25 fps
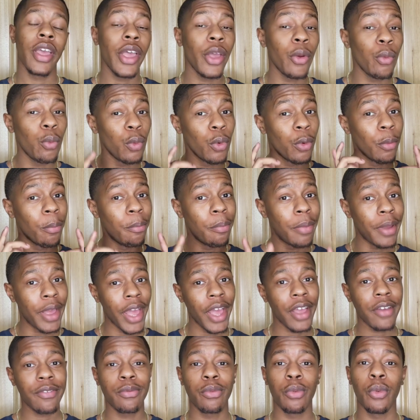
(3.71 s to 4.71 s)
and we're
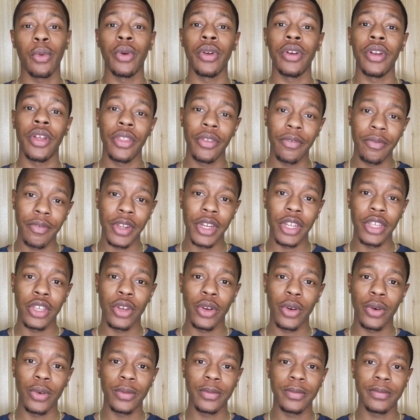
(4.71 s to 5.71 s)
back for another
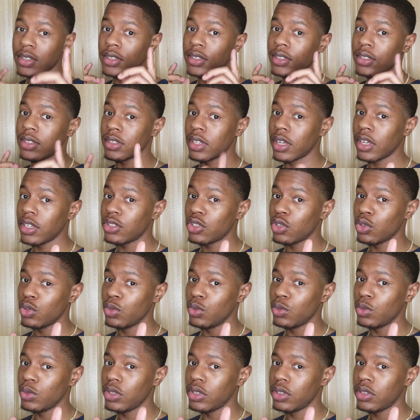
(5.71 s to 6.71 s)
video. Stay
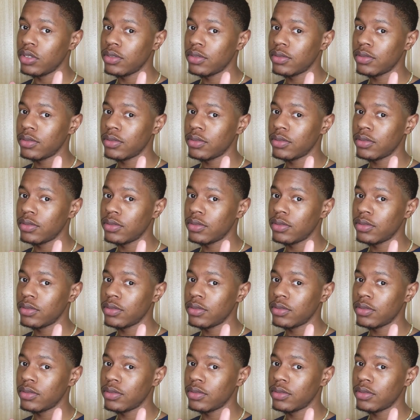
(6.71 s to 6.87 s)
tuned.